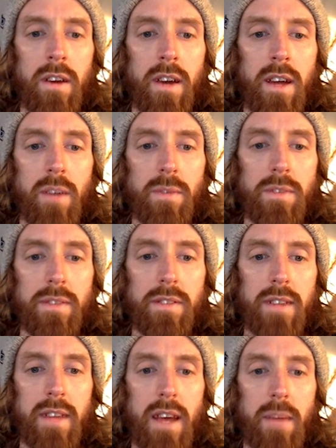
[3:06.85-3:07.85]
and it will
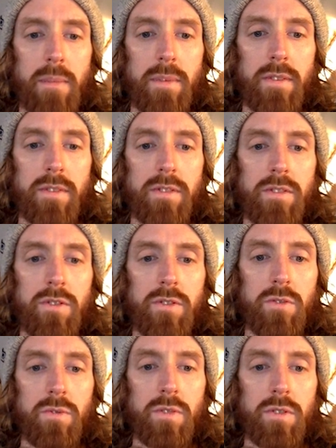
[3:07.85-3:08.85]
snap
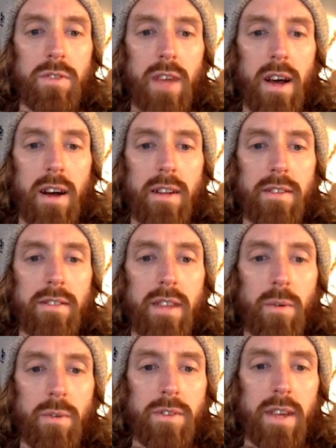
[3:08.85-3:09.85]
to those guides
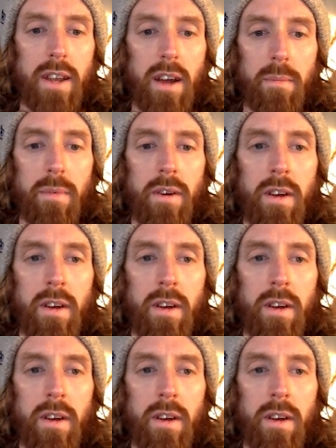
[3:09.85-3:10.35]
that were set up